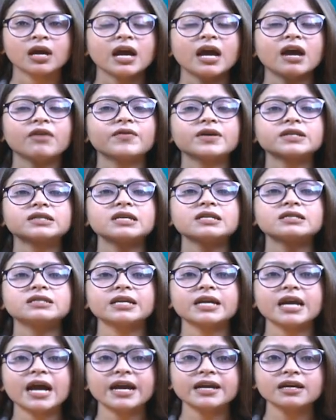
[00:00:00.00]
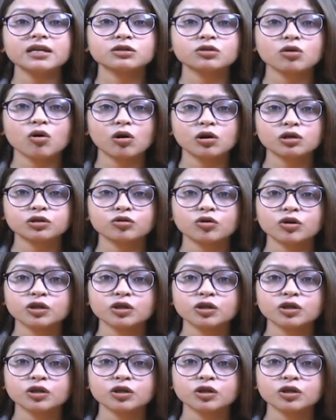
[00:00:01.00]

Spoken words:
FSSAI is also